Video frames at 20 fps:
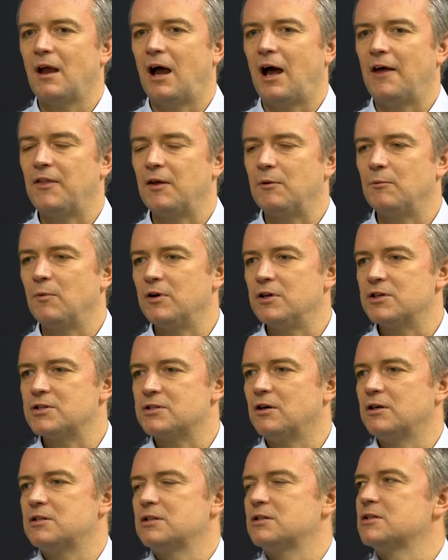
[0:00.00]
I think what you're
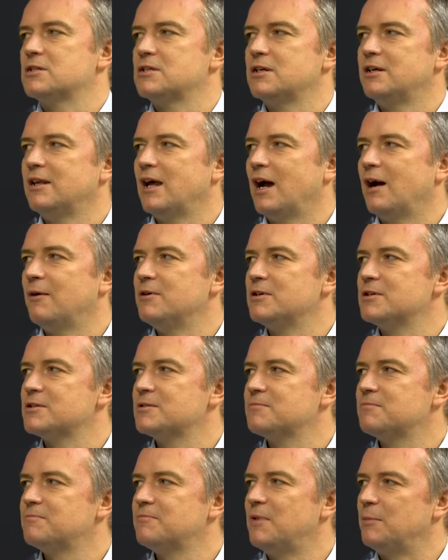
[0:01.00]
starting to see now
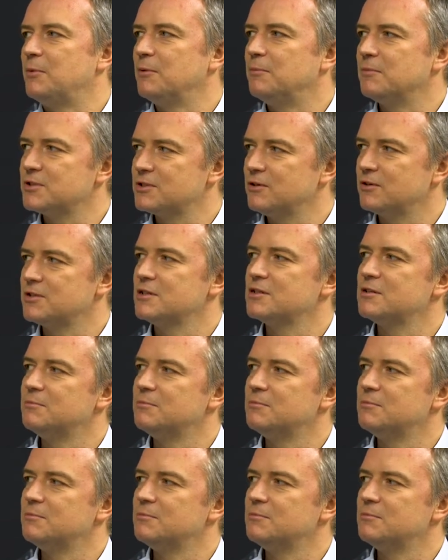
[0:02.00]
is people starting